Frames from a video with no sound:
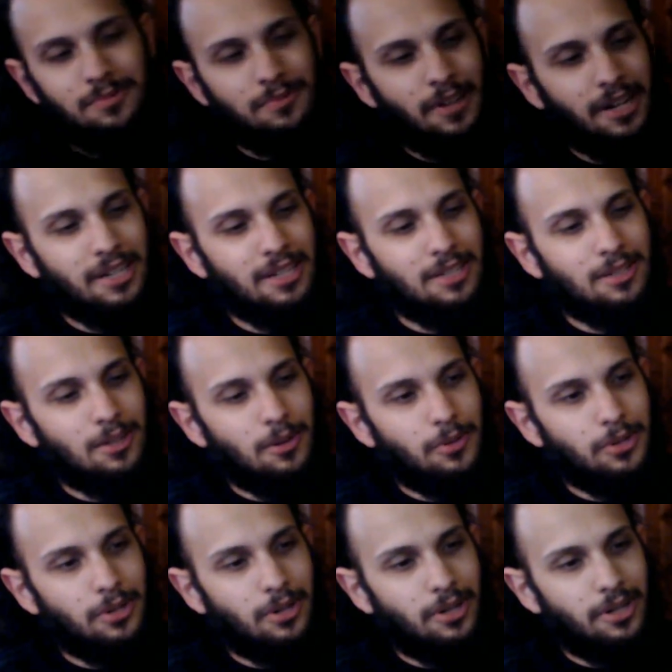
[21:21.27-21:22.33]
fighting
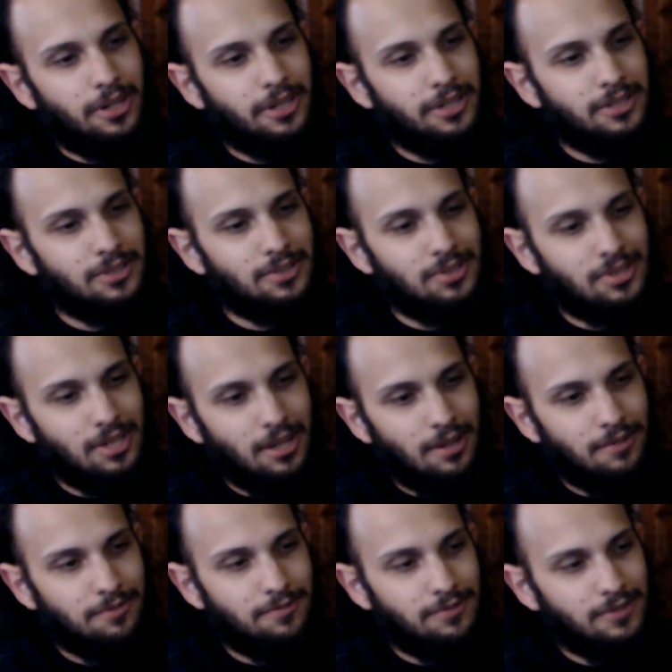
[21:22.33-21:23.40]
going on and
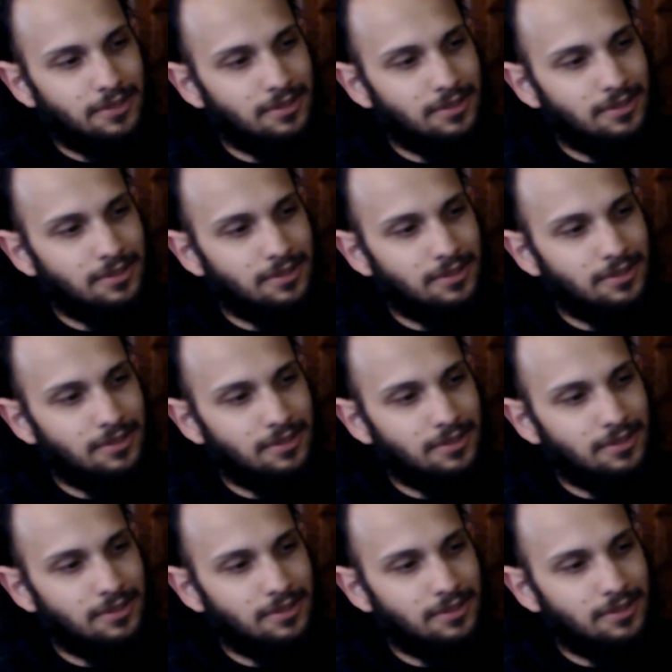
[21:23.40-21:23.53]
stuff,